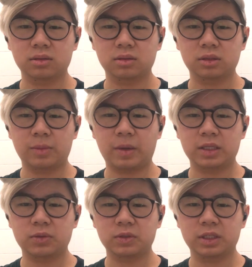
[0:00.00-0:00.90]
And the
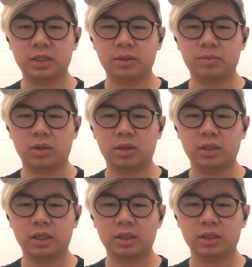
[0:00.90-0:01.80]
pasta was like a
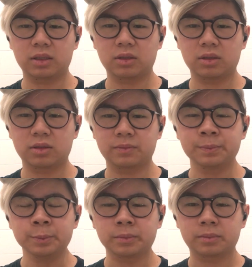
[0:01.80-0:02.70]
blonde, I think.